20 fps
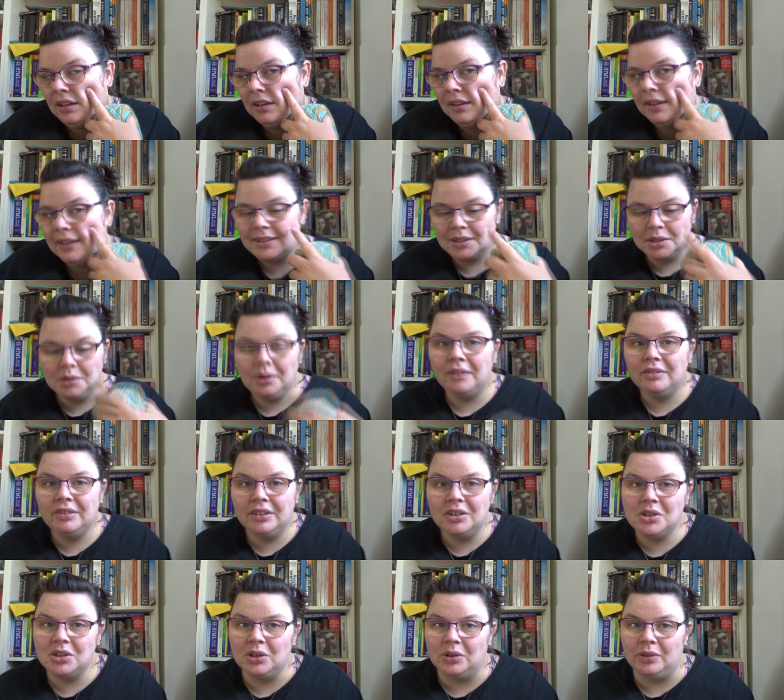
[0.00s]
That's 12
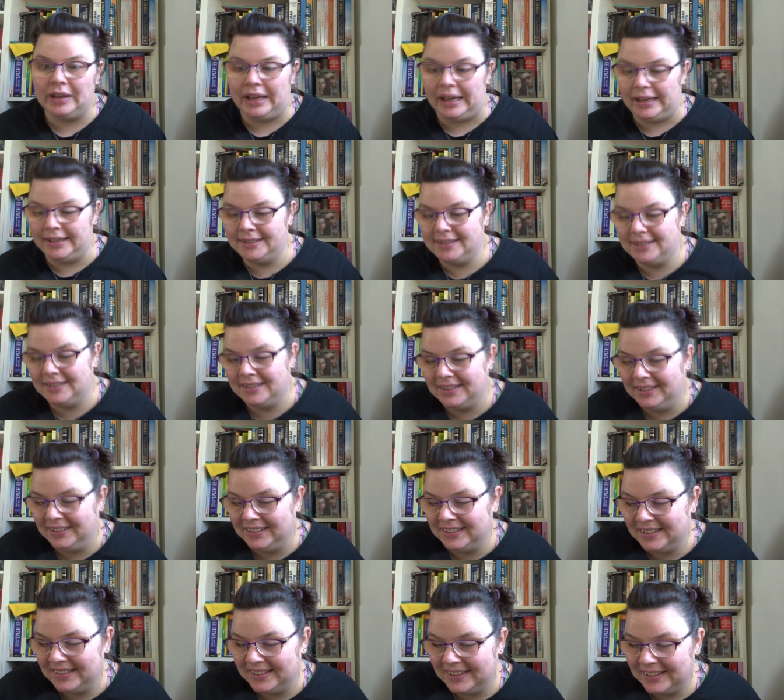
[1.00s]
years ago, guys.
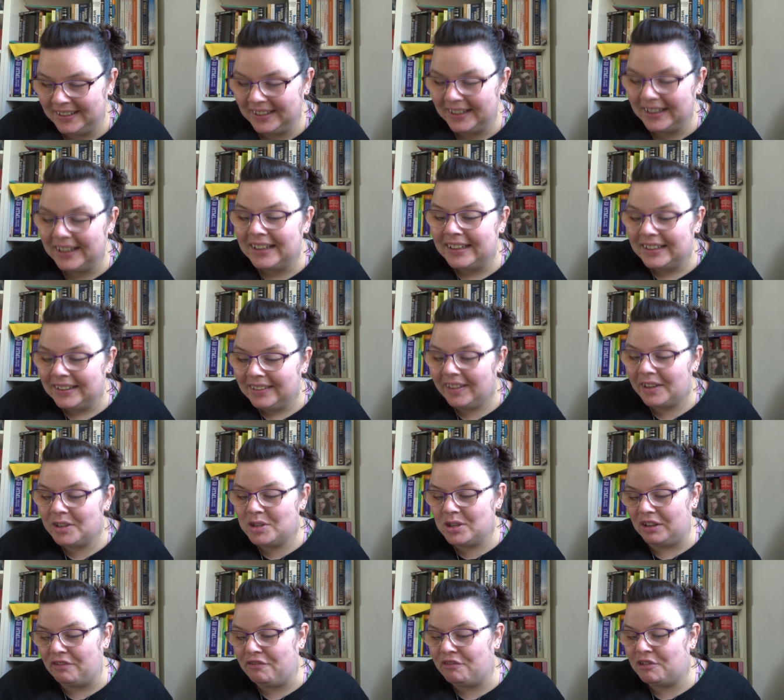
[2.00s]

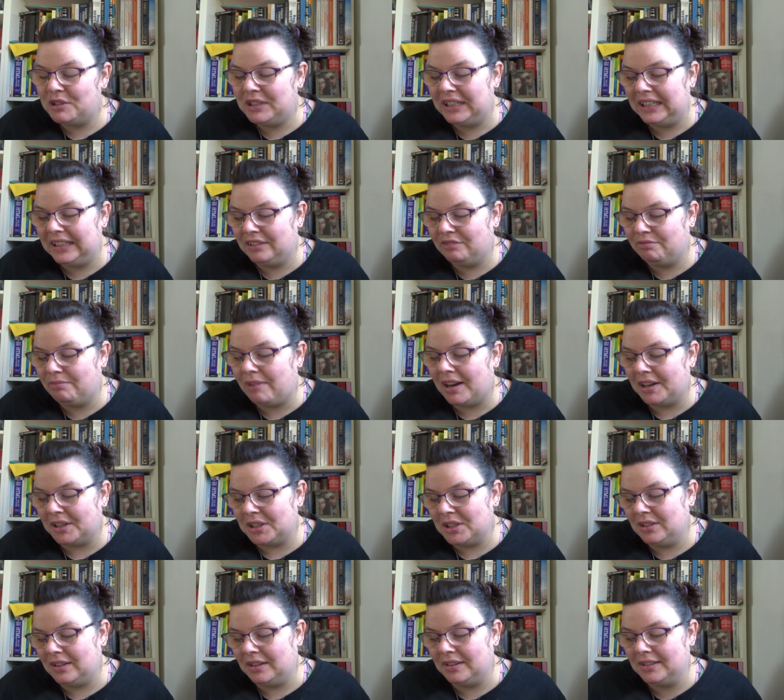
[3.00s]
Literally 14th of March
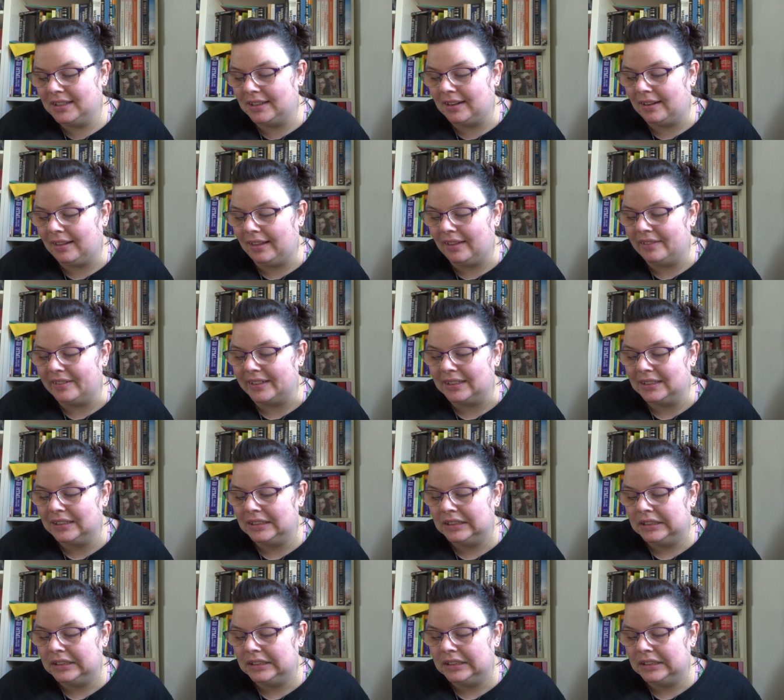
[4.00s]
2011.